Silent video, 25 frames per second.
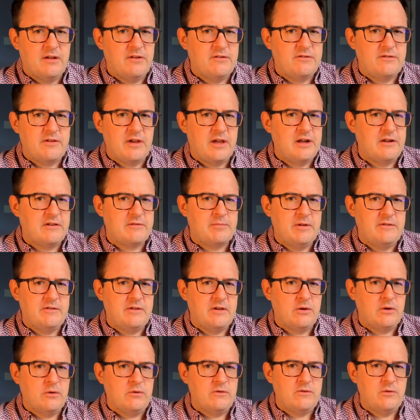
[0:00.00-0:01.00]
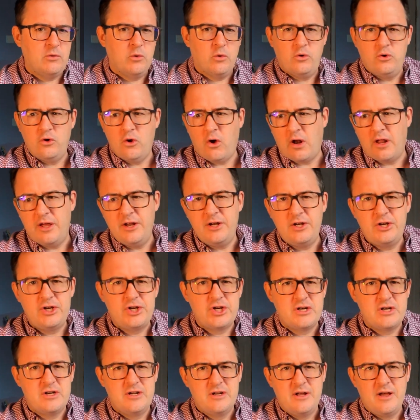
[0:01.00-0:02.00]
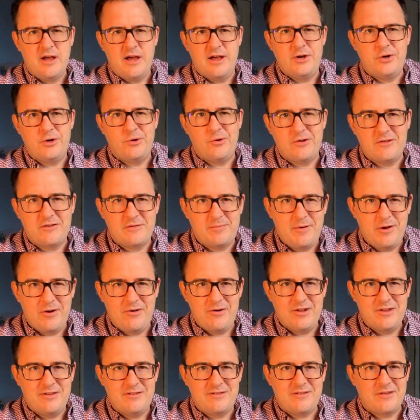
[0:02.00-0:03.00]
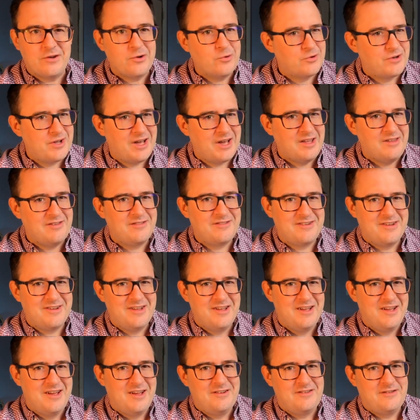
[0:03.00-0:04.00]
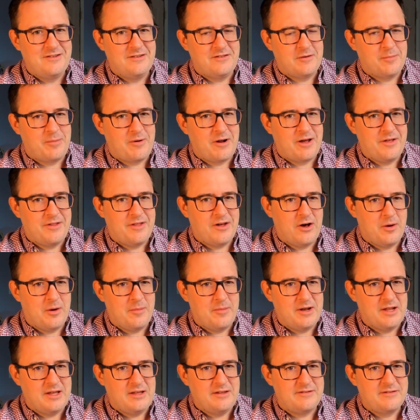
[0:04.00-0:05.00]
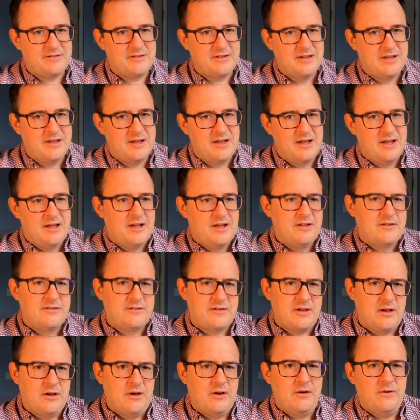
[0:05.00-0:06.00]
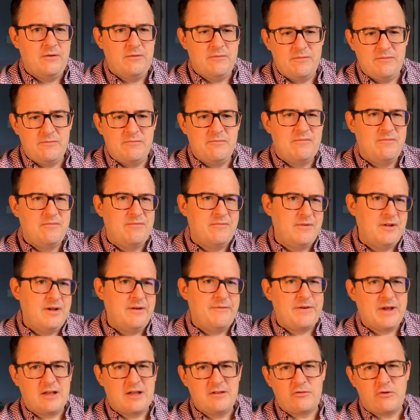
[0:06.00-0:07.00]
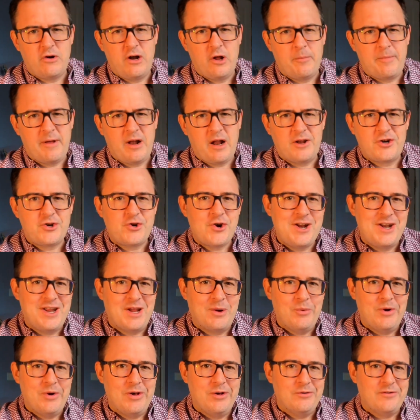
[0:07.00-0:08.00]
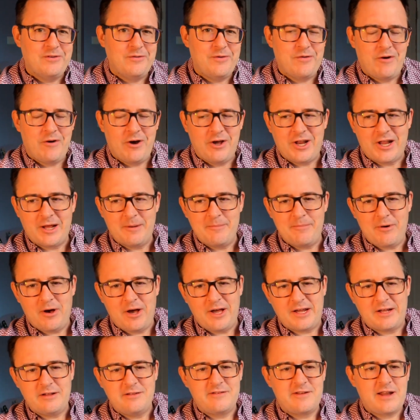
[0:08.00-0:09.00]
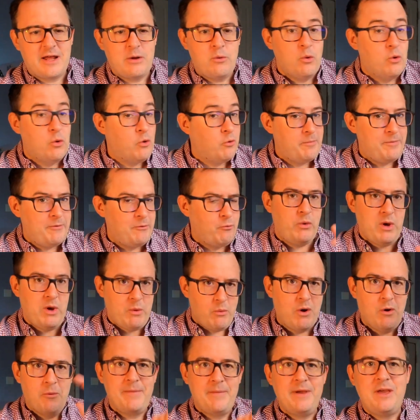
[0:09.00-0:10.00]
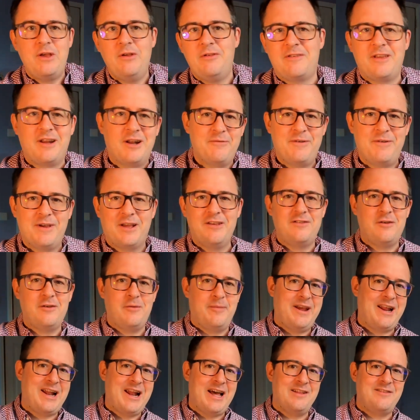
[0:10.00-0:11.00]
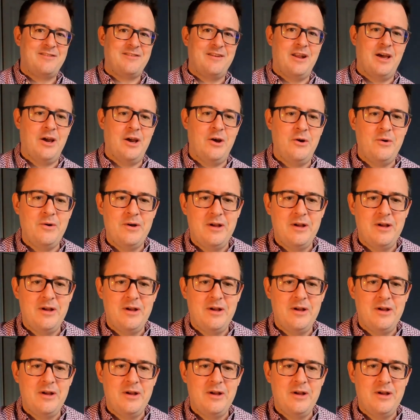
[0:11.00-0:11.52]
so you're just meant to use your knowledge and your experience and your taste to supply the harmonies. So figures are a little bit like training wheels if you're riding a bike, and today we will be using the figures, you'll be glad to know.